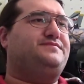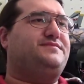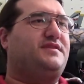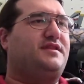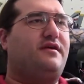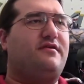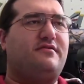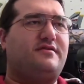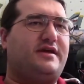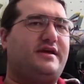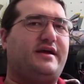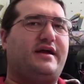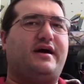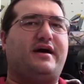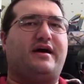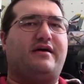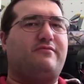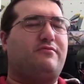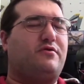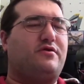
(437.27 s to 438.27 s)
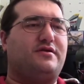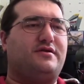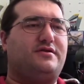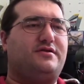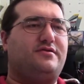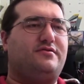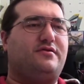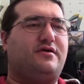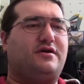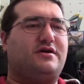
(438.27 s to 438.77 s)
Another thing I've wanted
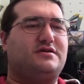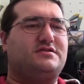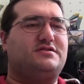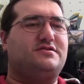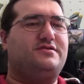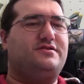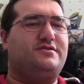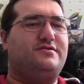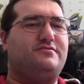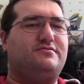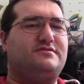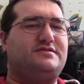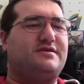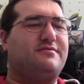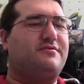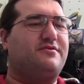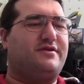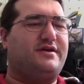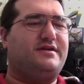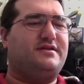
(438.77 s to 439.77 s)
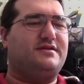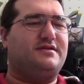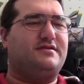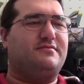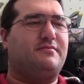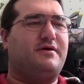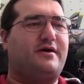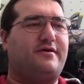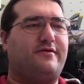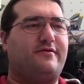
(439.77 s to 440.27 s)
to also do, similarly to the
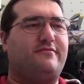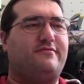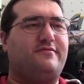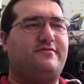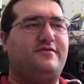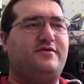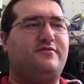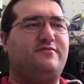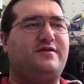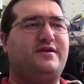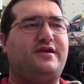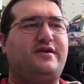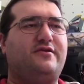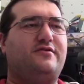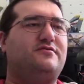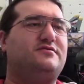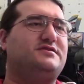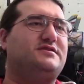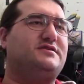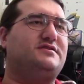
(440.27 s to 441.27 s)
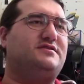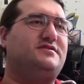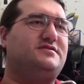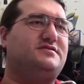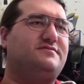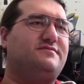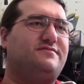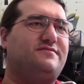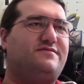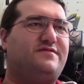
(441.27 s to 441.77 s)
model review videos, is
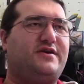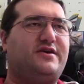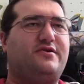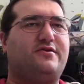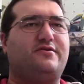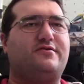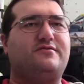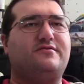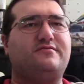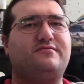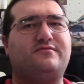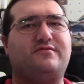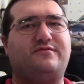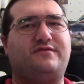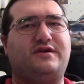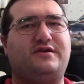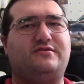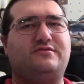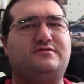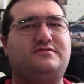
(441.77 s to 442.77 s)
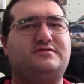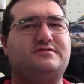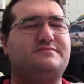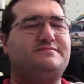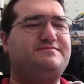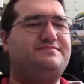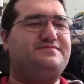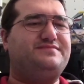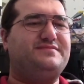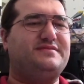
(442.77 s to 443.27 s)
figure reviews.
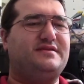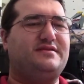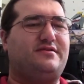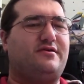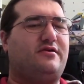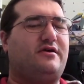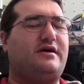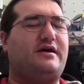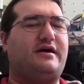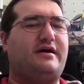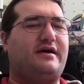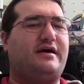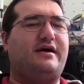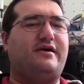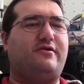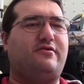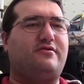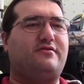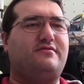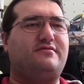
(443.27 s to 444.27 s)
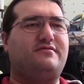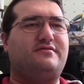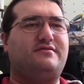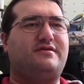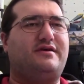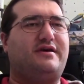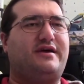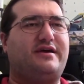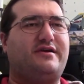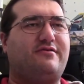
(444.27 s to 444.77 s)

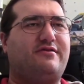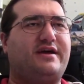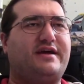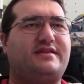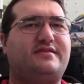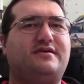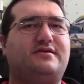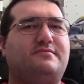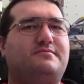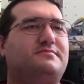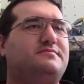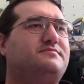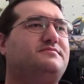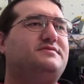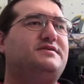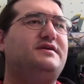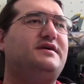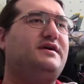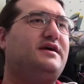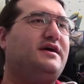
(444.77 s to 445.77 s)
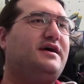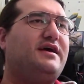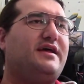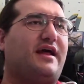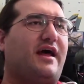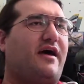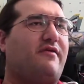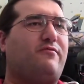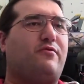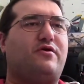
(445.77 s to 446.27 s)
I collect them.
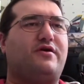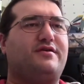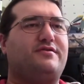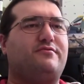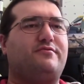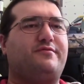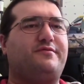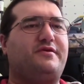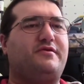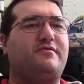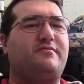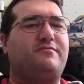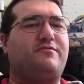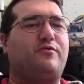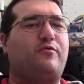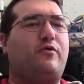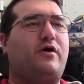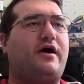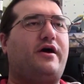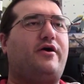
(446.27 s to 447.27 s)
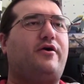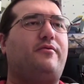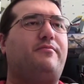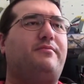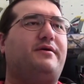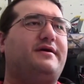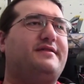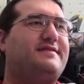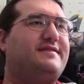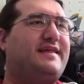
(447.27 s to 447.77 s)
I've wanted to review them for a while,
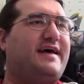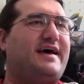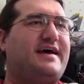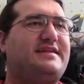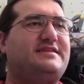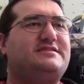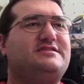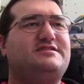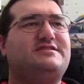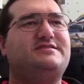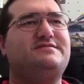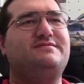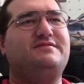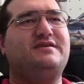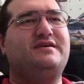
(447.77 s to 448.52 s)
but that's